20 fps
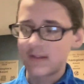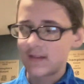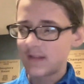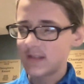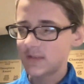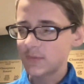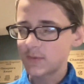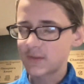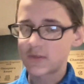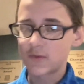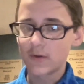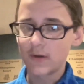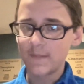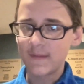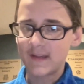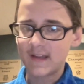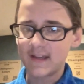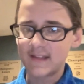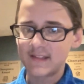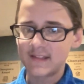This was cool
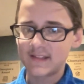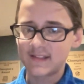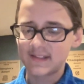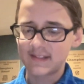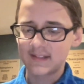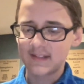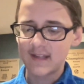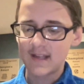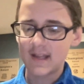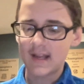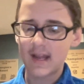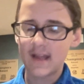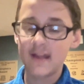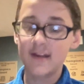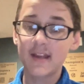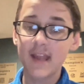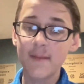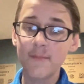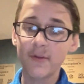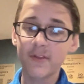because
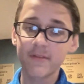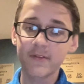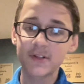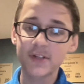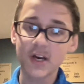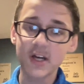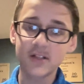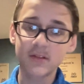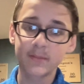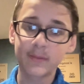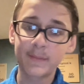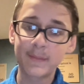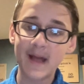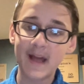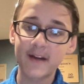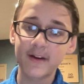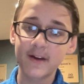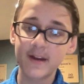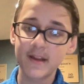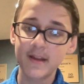it came with a rechargeable
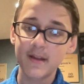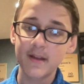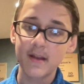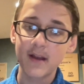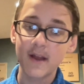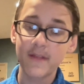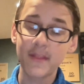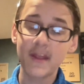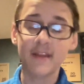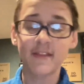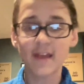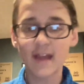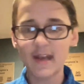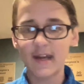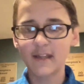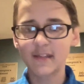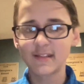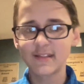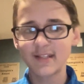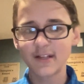battery, unlike the
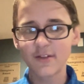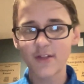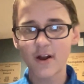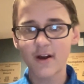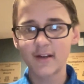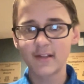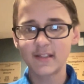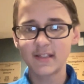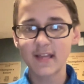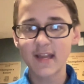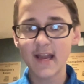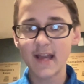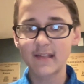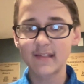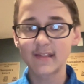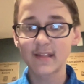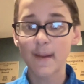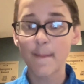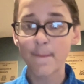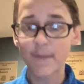NXT or the
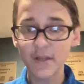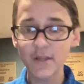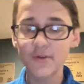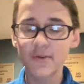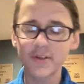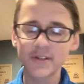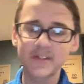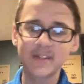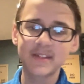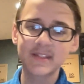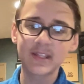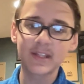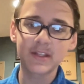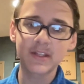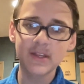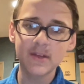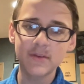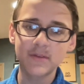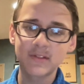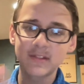RCX, but you could still
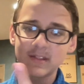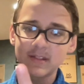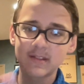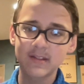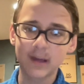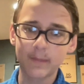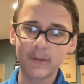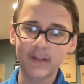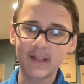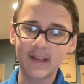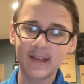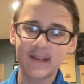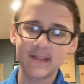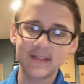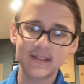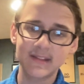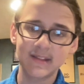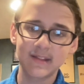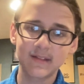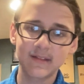use
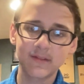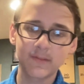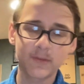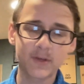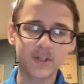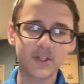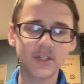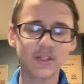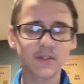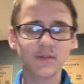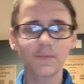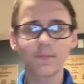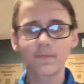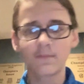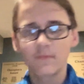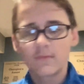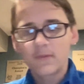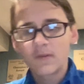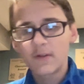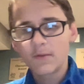AA's, which is
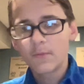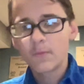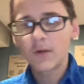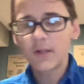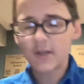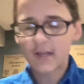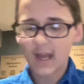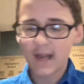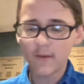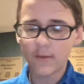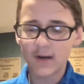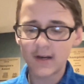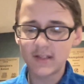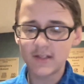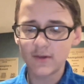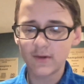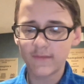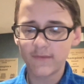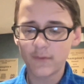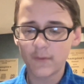what you kind of want to
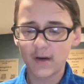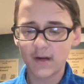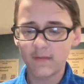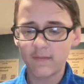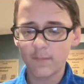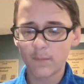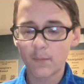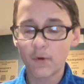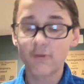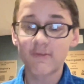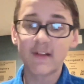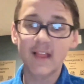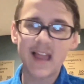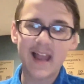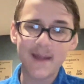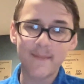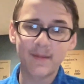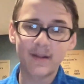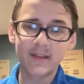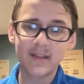do if you want more
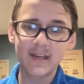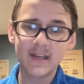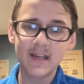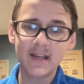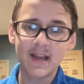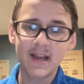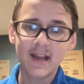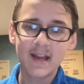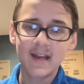reliability,